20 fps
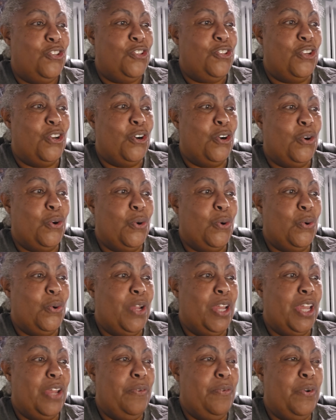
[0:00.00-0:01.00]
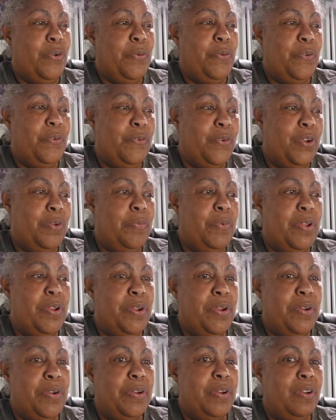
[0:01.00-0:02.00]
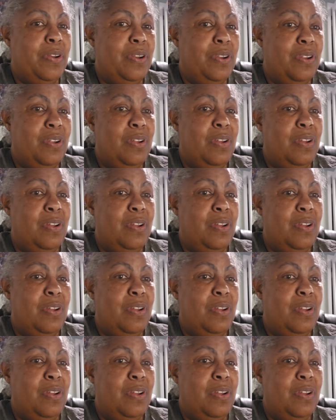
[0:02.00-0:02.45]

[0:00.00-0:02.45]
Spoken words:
So he would have been,